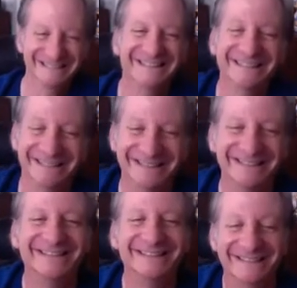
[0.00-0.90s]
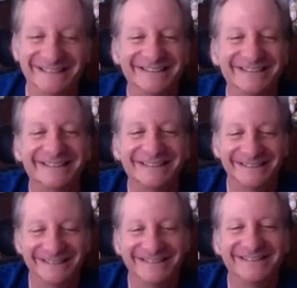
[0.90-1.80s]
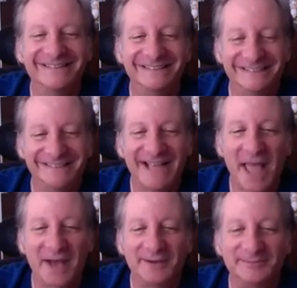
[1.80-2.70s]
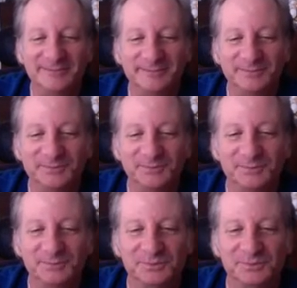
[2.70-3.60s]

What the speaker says: (silent)